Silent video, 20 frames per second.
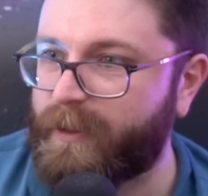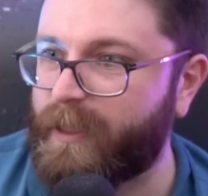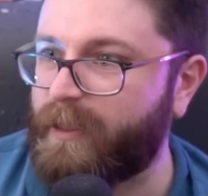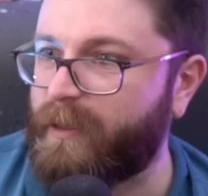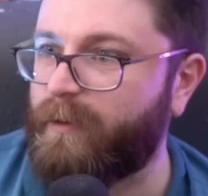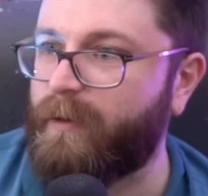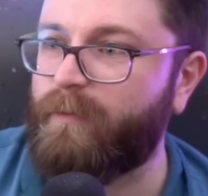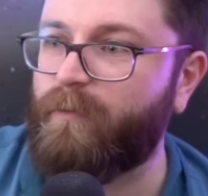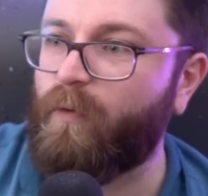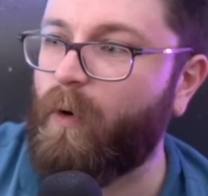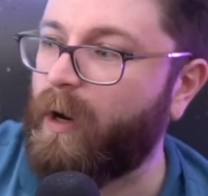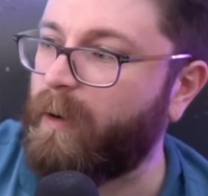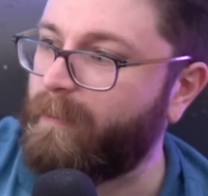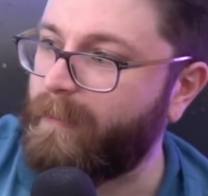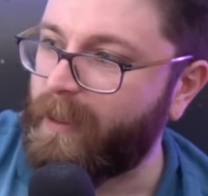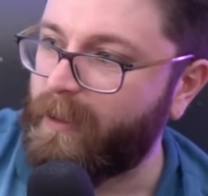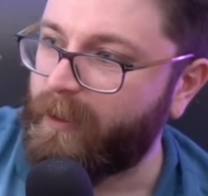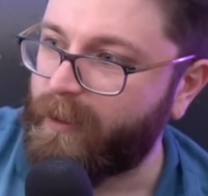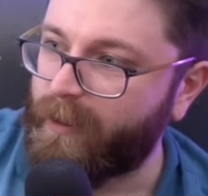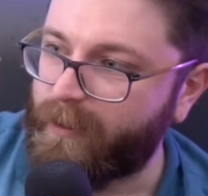and 1
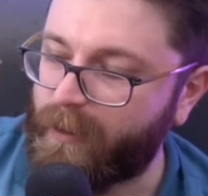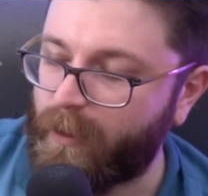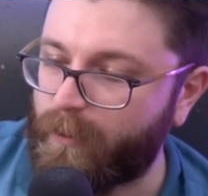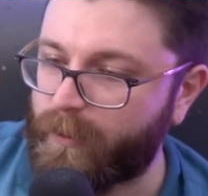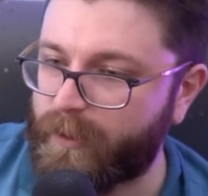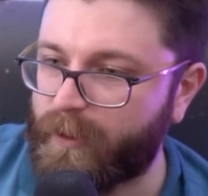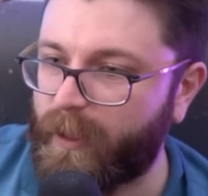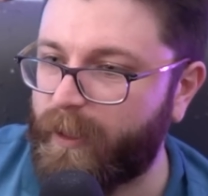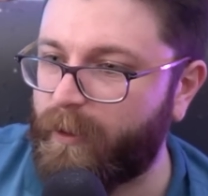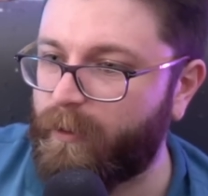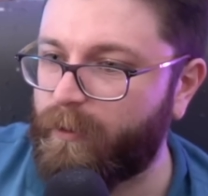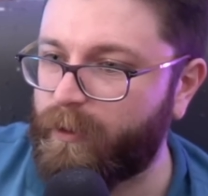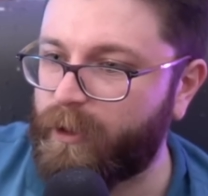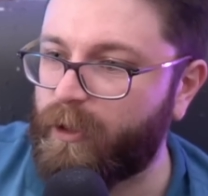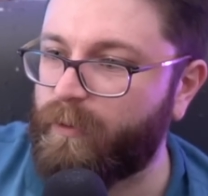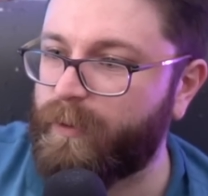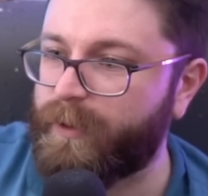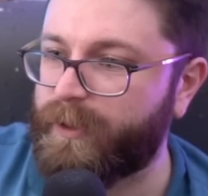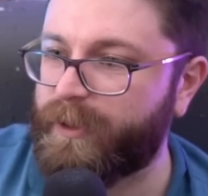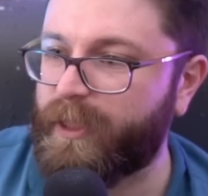million years later,
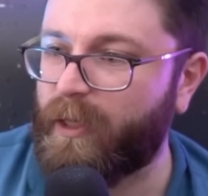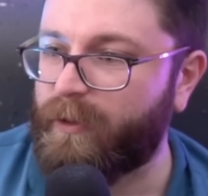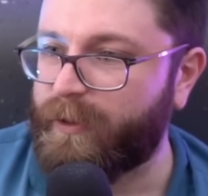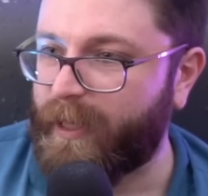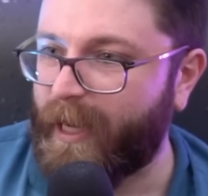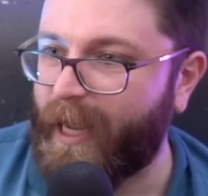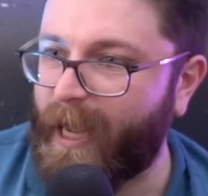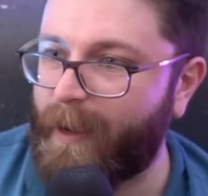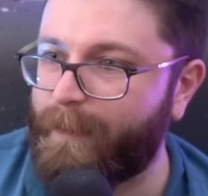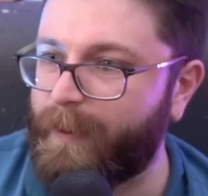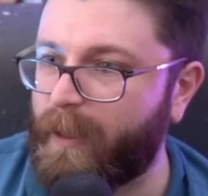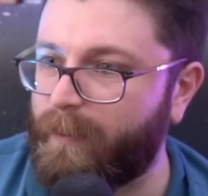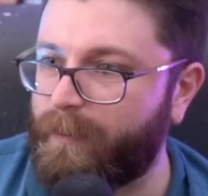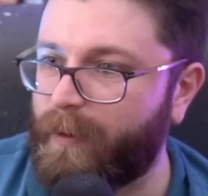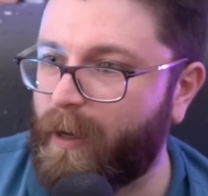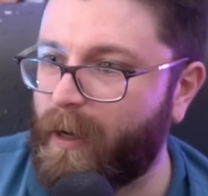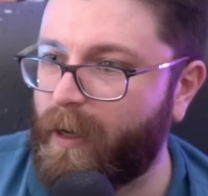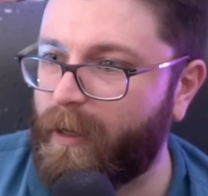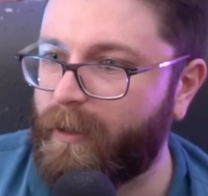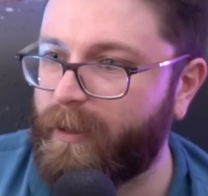you and Zelda happen
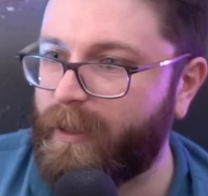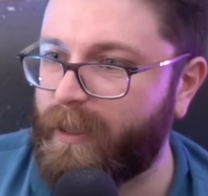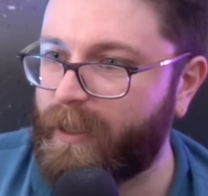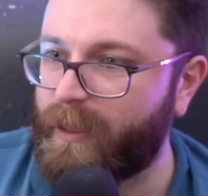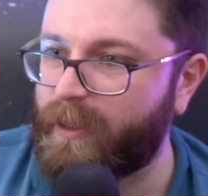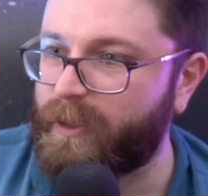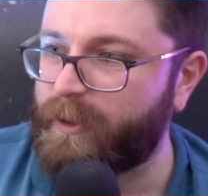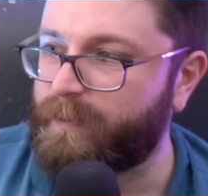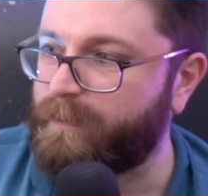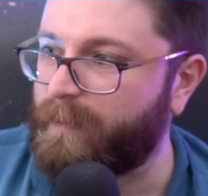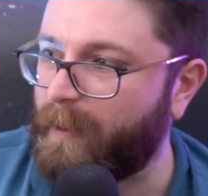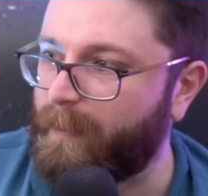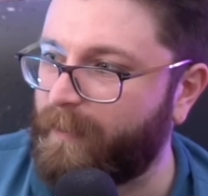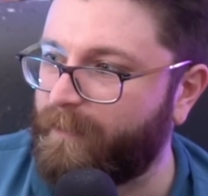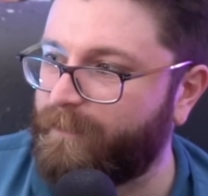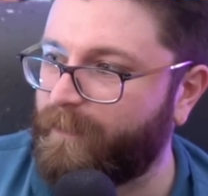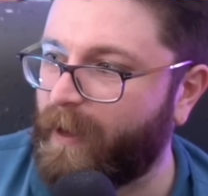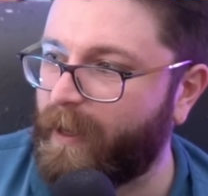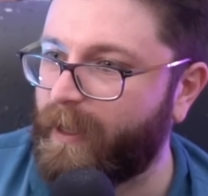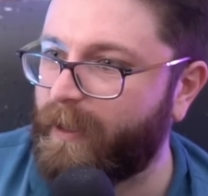upon his
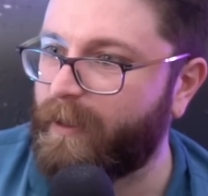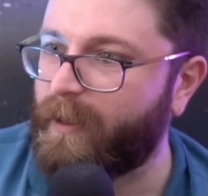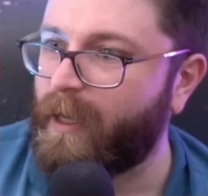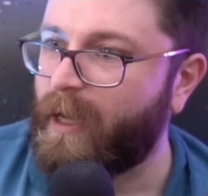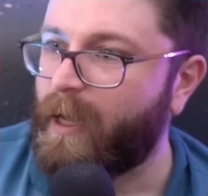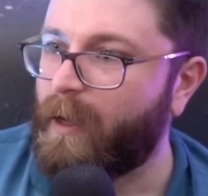mummified